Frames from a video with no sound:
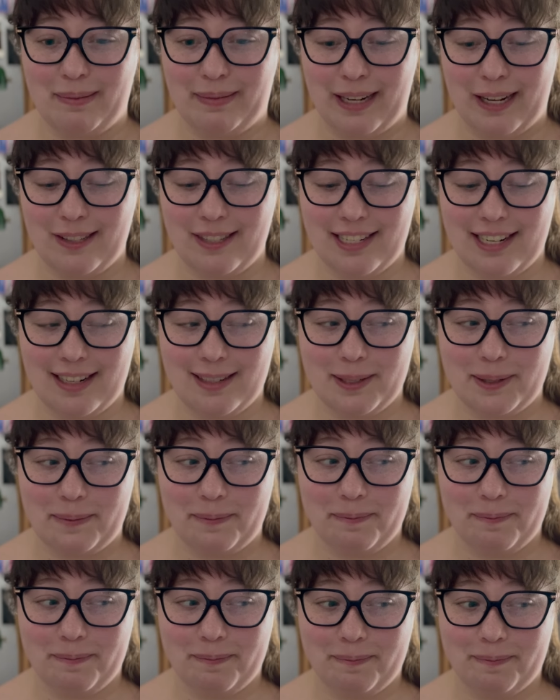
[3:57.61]
downstairs.
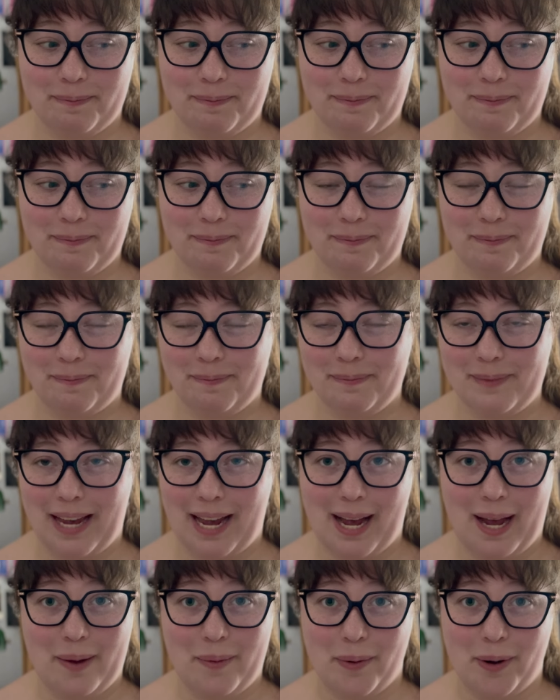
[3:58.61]

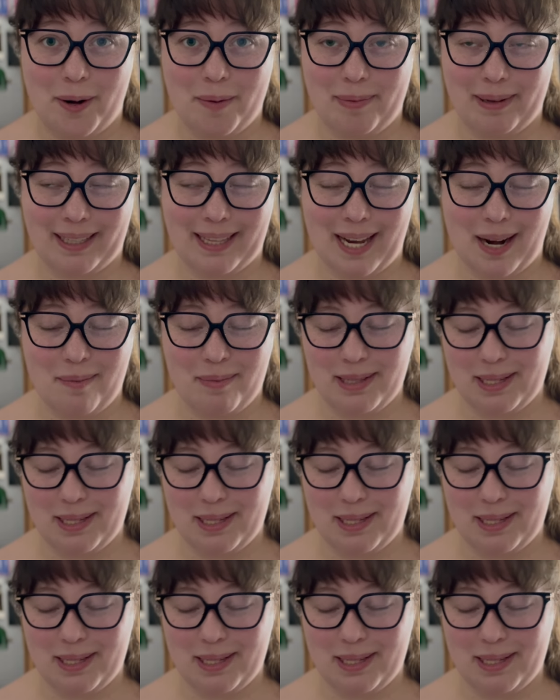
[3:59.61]
I will go pick that up at